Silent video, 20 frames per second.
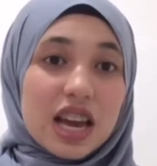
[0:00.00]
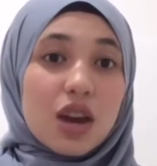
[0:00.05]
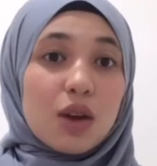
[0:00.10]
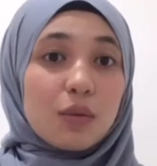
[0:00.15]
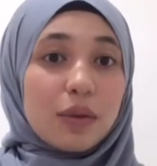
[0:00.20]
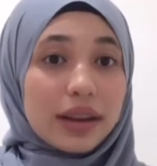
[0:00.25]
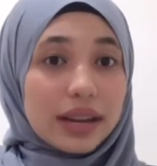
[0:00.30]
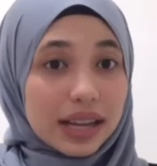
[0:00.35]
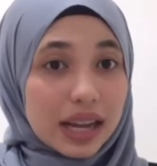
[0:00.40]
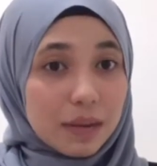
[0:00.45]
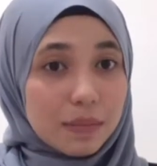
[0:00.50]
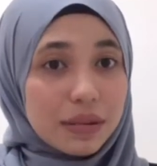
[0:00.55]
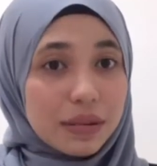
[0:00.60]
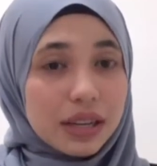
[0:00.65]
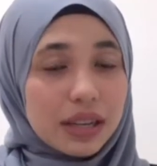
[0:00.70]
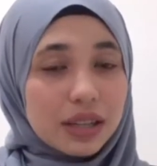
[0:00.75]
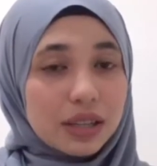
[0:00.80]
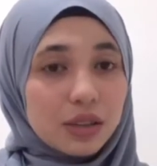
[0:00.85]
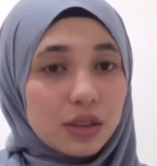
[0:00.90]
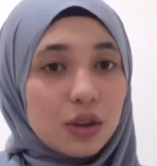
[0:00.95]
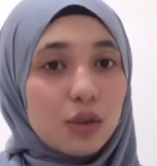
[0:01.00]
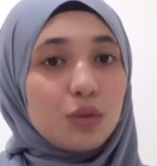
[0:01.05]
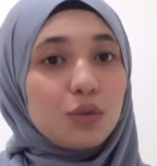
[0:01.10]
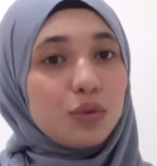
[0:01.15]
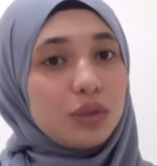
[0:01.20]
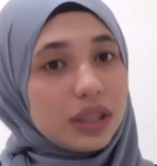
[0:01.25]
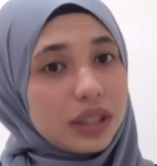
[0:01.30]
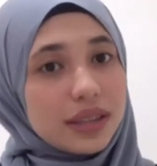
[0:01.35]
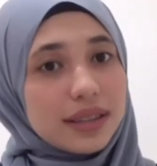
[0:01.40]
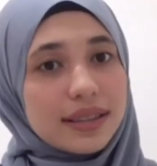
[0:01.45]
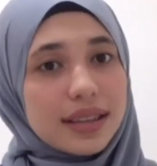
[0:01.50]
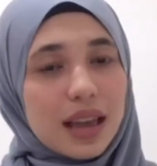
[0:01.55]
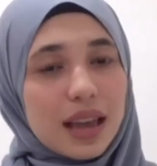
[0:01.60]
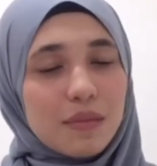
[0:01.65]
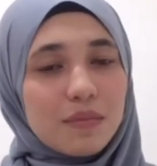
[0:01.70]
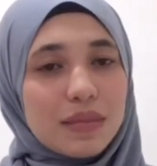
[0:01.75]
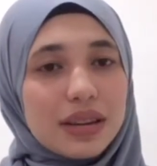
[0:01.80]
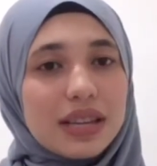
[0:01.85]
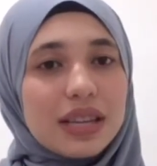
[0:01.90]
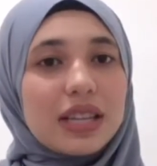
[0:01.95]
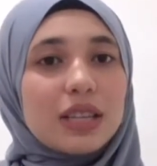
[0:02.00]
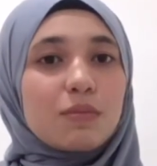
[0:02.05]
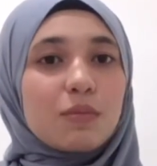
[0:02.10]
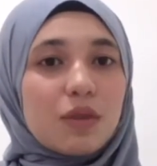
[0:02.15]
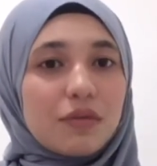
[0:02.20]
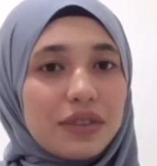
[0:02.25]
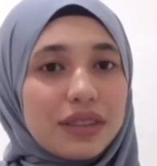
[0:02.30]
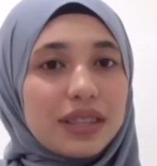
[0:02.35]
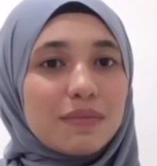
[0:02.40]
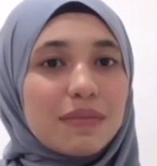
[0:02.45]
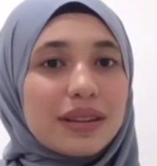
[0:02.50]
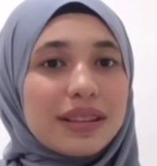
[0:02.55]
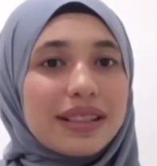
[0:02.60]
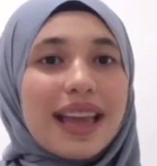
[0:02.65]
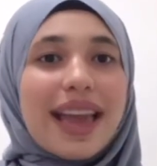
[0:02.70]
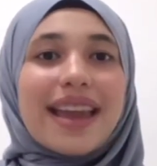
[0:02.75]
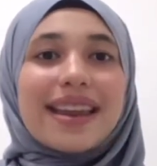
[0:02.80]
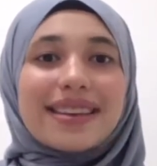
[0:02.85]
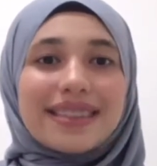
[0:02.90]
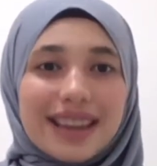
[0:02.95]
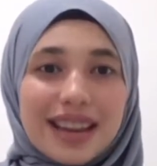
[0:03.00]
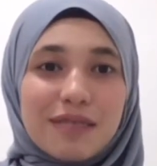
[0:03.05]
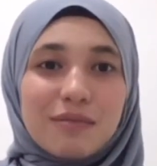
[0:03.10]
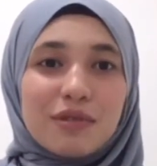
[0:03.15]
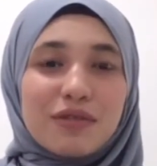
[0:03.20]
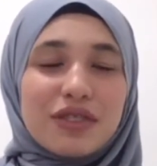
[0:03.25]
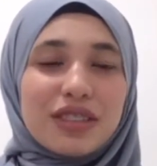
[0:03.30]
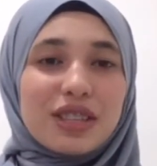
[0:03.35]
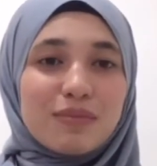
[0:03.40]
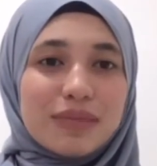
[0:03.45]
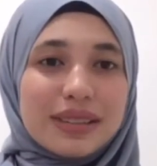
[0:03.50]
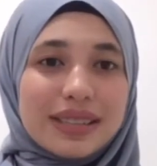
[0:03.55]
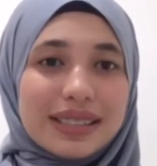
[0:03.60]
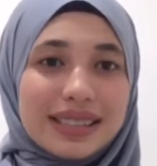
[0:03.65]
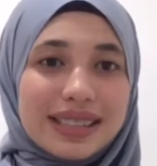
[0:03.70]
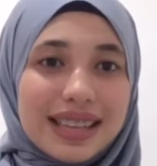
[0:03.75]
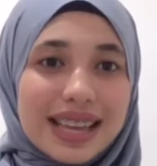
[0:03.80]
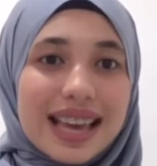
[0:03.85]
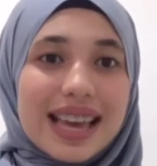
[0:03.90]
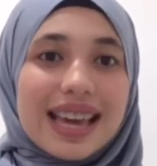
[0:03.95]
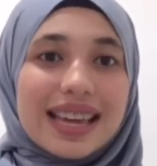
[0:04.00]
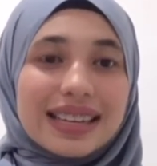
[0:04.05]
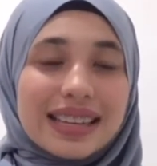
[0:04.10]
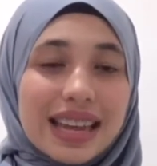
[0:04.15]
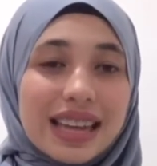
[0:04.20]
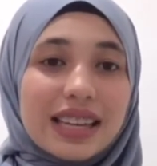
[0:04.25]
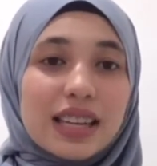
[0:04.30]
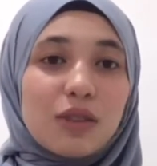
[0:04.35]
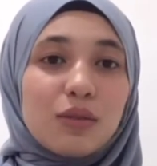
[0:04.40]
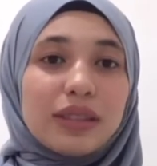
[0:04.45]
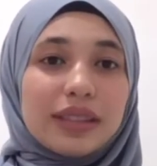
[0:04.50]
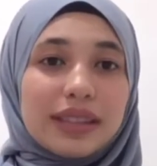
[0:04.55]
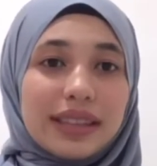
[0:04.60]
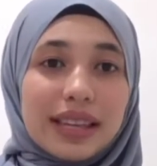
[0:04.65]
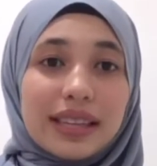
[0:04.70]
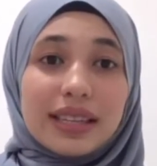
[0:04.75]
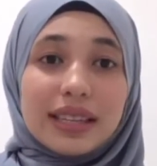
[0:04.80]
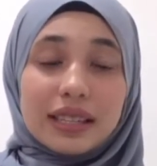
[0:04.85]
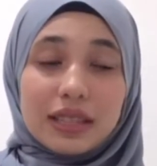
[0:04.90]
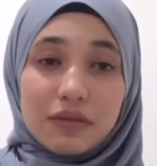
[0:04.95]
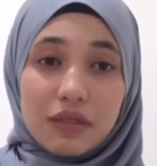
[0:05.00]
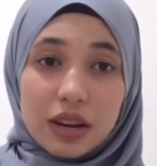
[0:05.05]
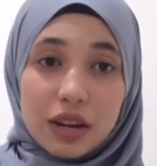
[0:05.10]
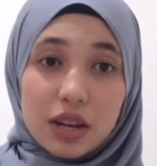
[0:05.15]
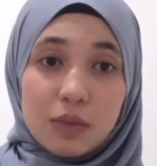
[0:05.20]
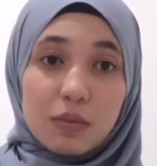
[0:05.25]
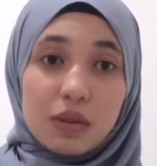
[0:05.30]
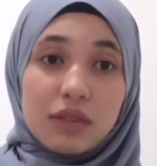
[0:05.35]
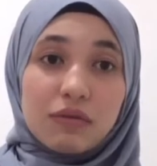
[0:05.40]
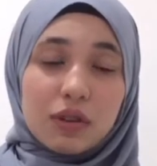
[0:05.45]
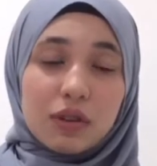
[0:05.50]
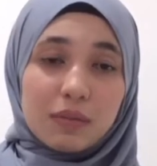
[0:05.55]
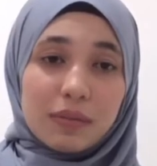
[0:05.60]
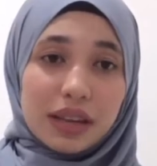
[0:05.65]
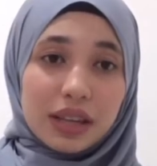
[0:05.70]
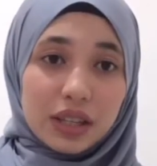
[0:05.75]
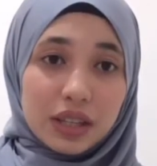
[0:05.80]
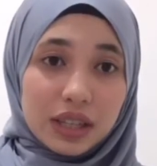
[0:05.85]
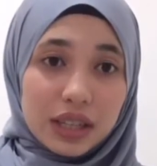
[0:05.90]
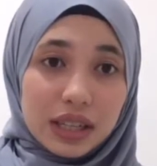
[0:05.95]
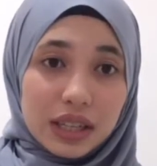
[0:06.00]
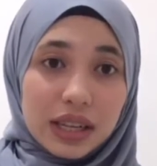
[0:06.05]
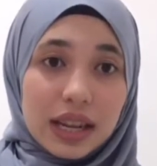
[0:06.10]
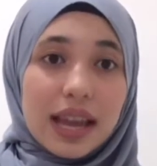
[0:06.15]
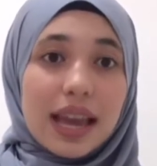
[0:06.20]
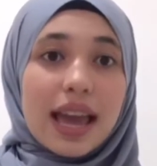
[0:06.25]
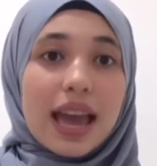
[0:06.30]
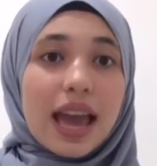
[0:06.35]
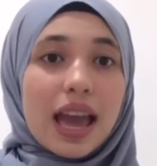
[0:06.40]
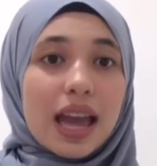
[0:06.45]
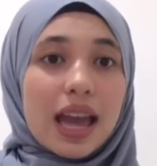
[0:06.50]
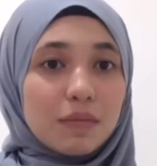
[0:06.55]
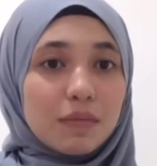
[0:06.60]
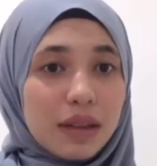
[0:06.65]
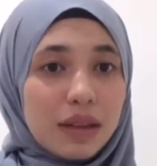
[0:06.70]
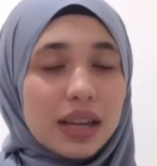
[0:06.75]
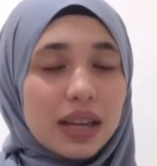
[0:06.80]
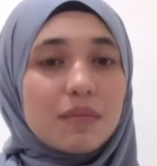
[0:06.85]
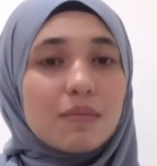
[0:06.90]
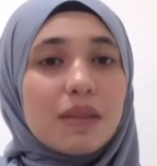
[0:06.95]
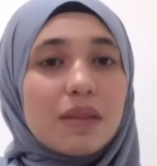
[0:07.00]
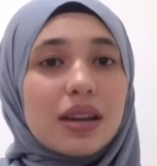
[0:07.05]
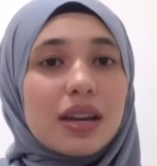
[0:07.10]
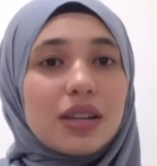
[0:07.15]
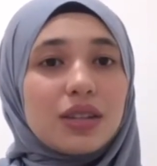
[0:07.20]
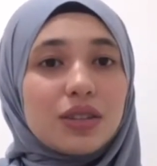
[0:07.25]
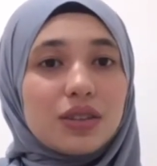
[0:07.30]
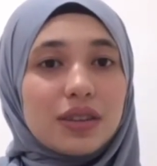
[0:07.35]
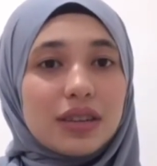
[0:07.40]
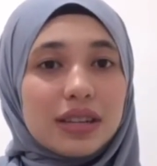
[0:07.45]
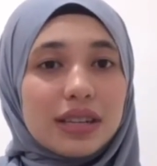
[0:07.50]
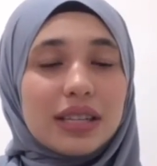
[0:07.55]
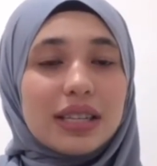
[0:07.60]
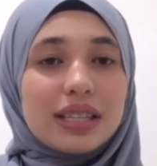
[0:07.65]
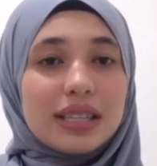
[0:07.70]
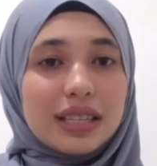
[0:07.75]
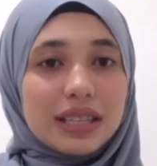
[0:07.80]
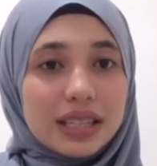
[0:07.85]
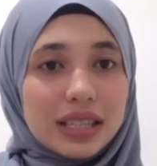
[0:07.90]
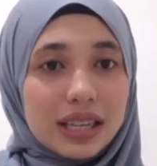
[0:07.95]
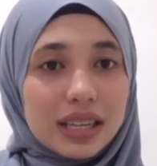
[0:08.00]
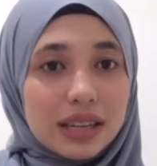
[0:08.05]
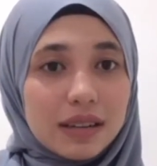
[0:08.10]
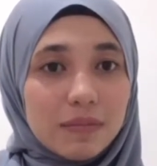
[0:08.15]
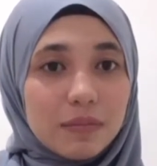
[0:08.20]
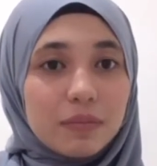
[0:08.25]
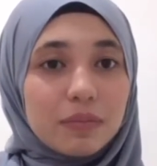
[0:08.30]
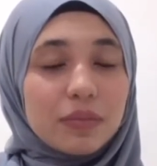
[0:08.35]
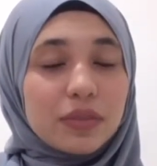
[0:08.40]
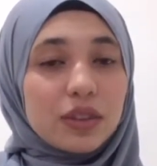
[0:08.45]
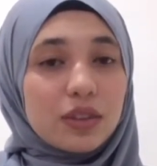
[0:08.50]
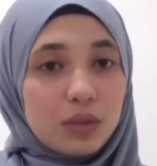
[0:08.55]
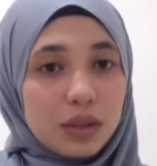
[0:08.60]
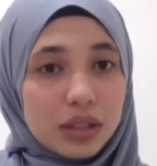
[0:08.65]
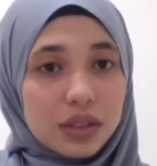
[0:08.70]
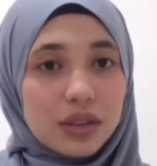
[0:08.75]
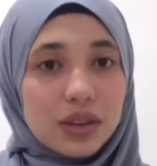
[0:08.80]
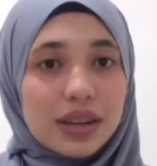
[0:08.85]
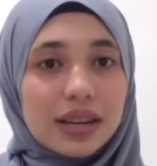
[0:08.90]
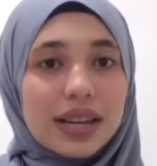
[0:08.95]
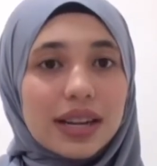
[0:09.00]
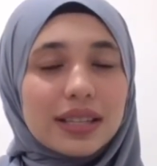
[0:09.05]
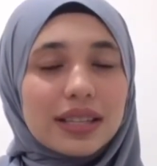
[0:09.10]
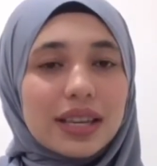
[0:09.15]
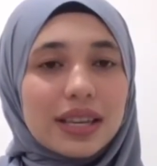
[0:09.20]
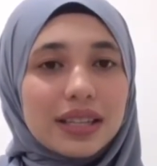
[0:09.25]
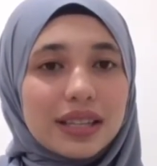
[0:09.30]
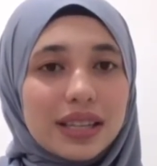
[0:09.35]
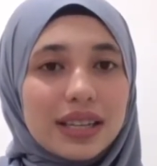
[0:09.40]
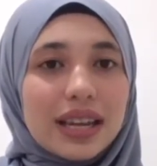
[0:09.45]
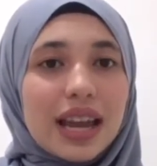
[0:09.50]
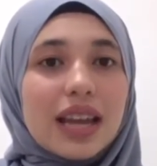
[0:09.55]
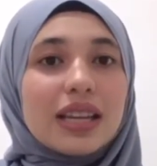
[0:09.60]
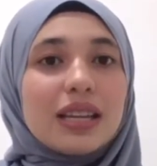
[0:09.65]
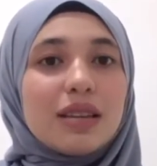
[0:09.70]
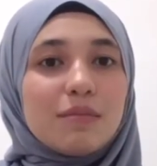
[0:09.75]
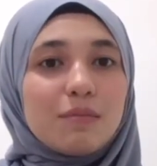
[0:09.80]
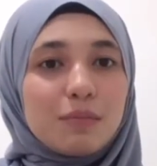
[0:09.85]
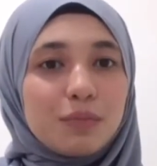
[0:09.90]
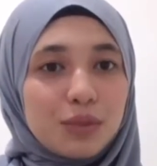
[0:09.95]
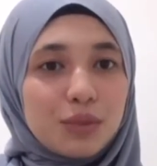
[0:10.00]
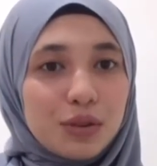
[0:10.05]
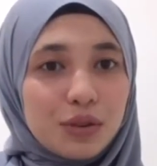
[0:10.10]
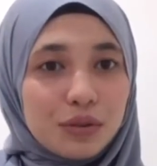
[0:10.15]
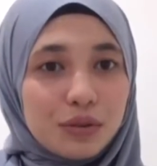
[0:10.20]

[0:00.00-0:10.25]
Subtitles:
When the companies know which segment is profitable and non-profitable, then they will take this valuable information and make a managerial decision towards the organization and improve